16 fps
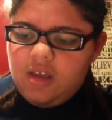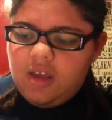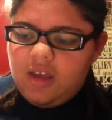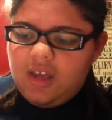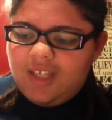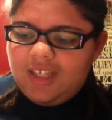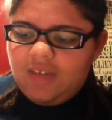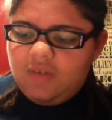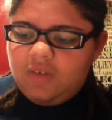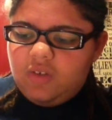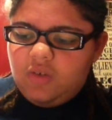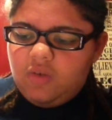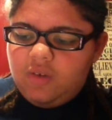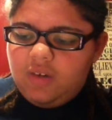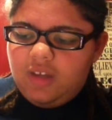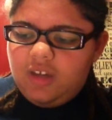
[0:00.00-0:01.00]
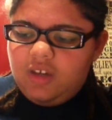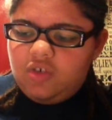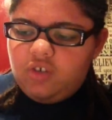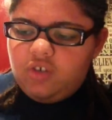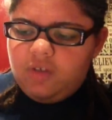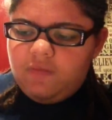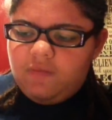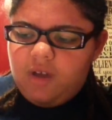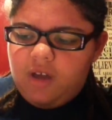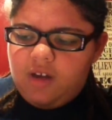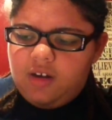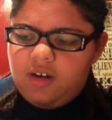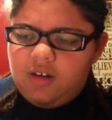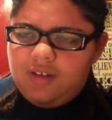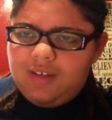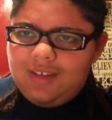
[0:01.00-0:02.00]
"As I was going to get a drink of
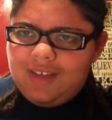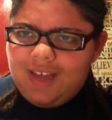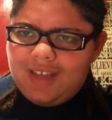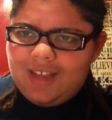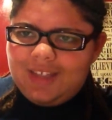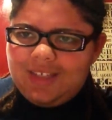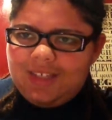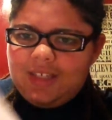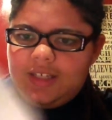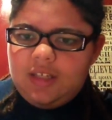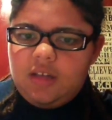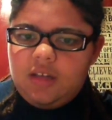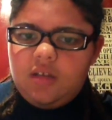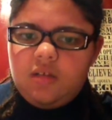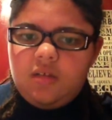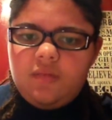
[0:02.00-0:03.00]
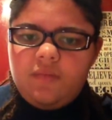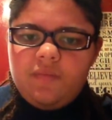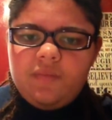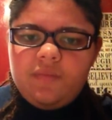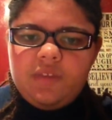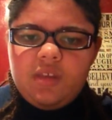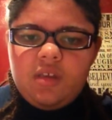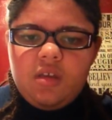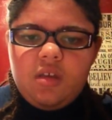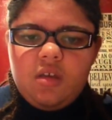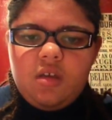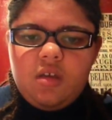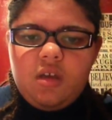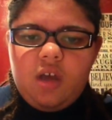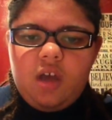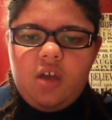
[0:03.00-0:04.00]
water, yes."
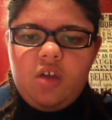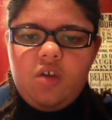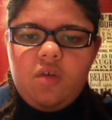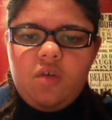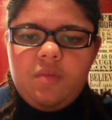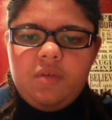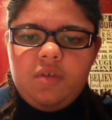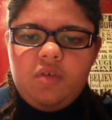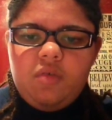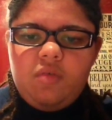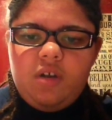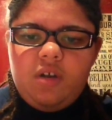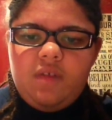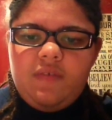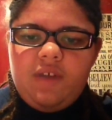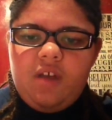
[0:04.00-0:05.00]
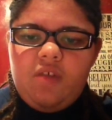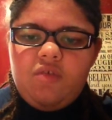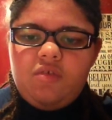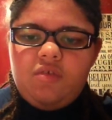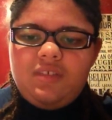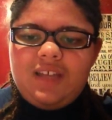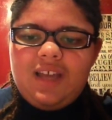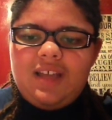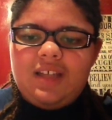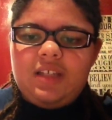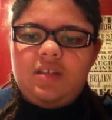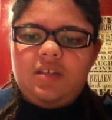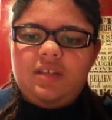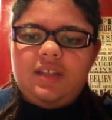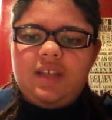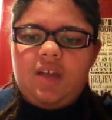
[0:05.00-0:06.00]
"I hope you're aware of how
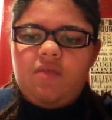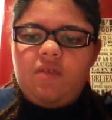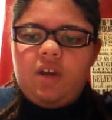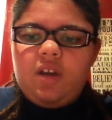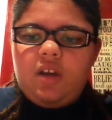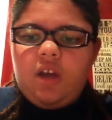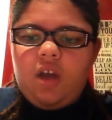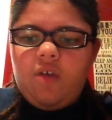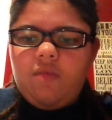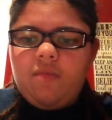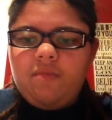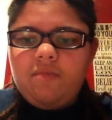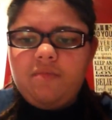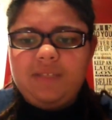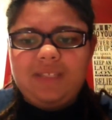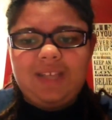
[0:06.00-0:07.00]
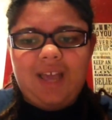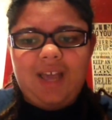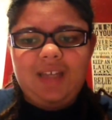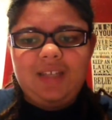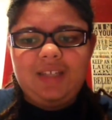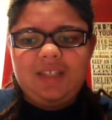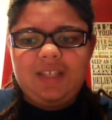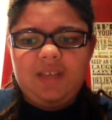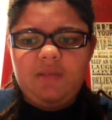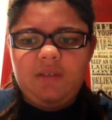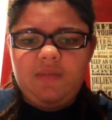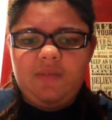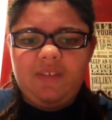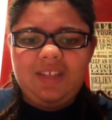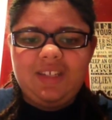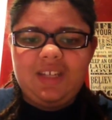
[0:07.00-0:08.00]
grotesque you sound right now. Besides, even
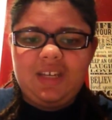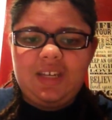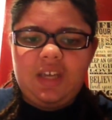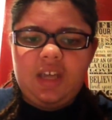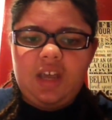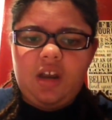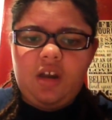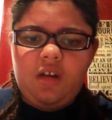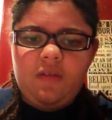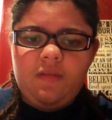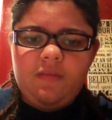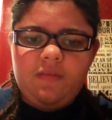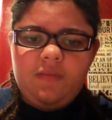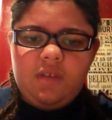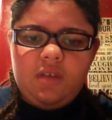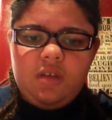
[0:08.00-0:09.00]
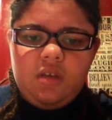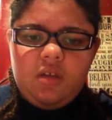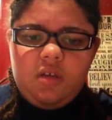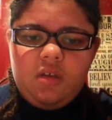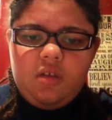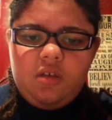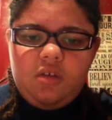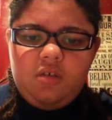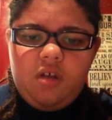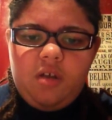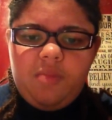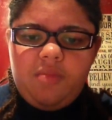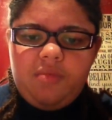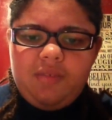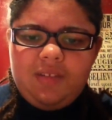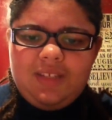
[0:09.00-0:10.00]
if I did care, you're all
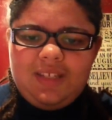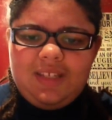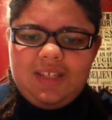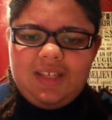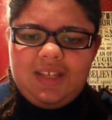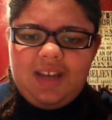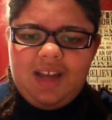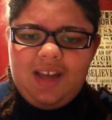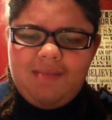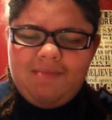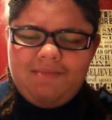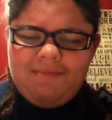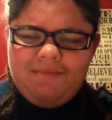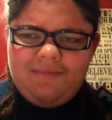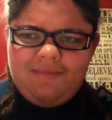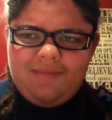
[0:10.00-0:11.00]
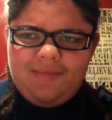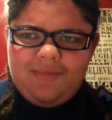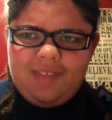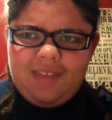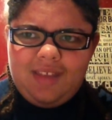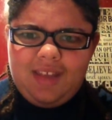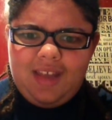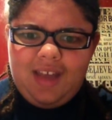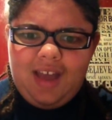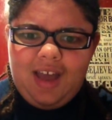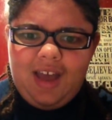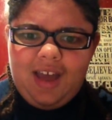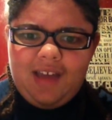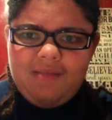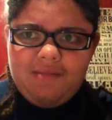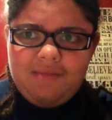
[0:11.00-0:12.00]
princes and I'm
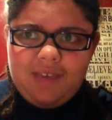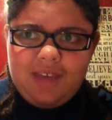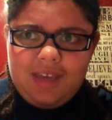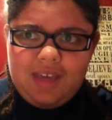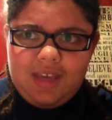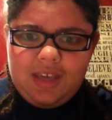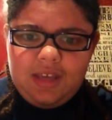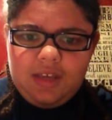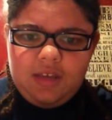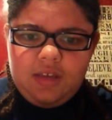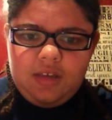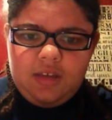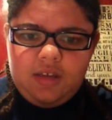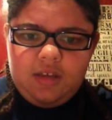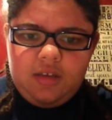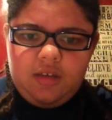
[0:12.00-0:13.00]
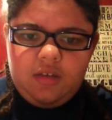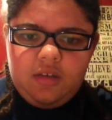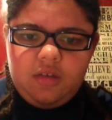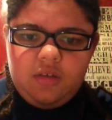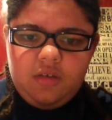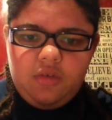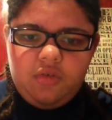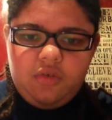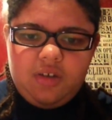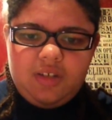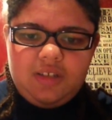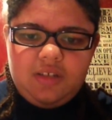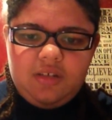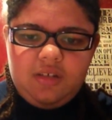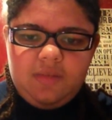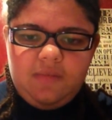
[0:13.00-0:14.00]
me."
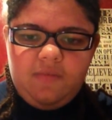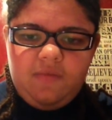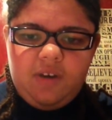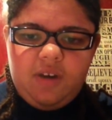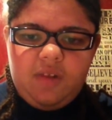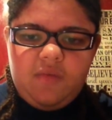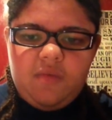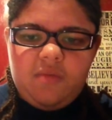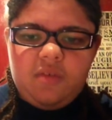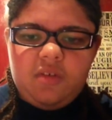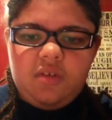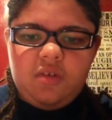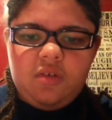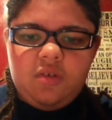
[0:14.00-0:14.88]
Chris looked in front of him to